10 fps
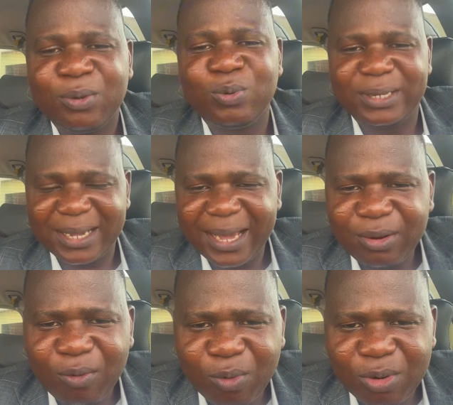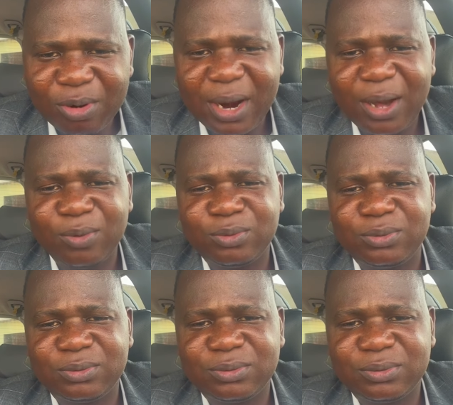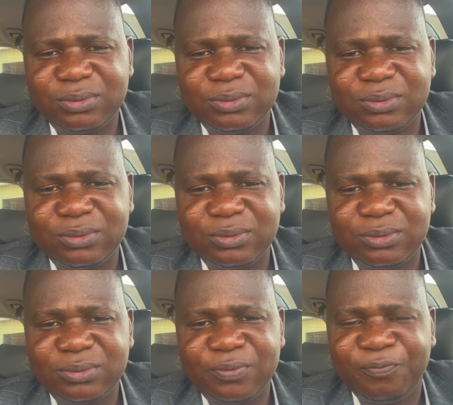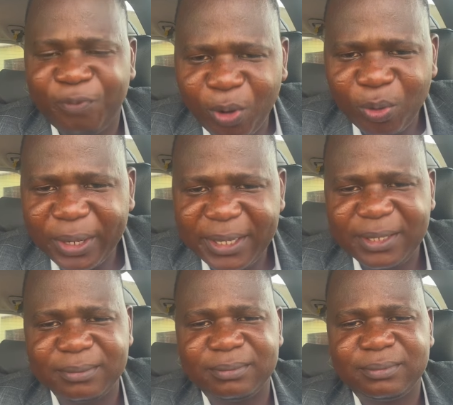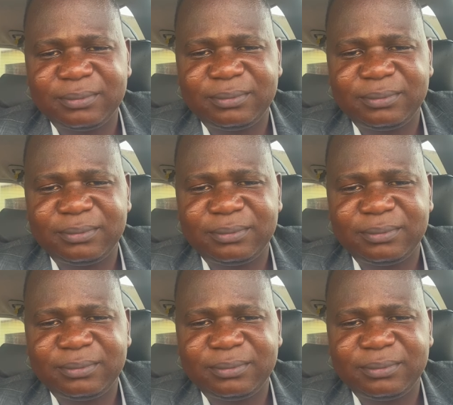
with the kind of crowd following him